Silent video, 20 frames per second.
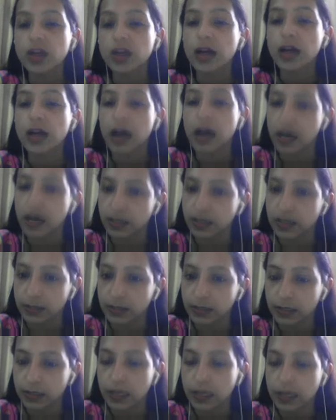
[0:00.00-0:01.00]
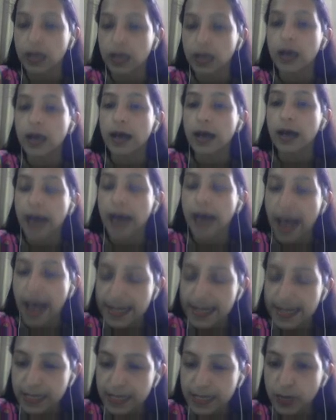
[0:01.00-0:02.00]
harder. As
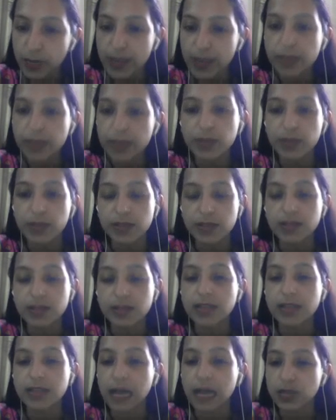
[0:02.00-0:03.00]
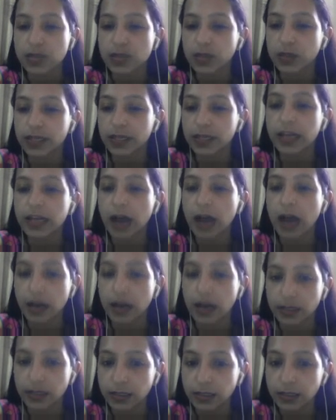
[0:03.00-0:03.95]
and when the person starts working harder,